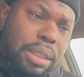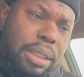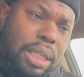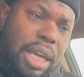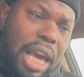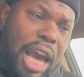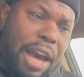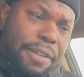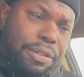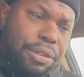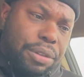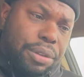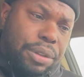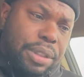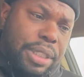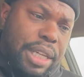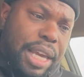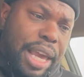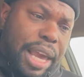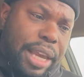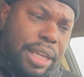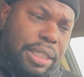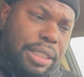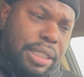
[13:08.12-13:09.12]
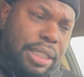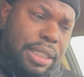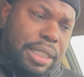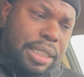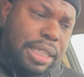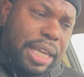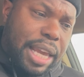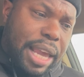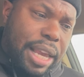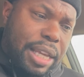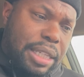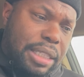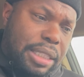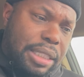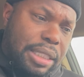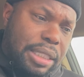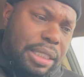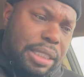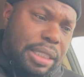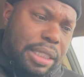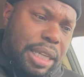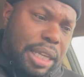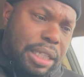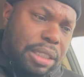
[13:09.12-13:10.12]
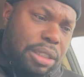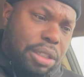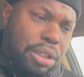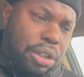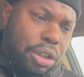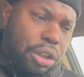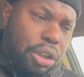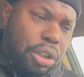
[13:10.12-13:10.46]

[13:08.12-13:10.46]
After taxes, they took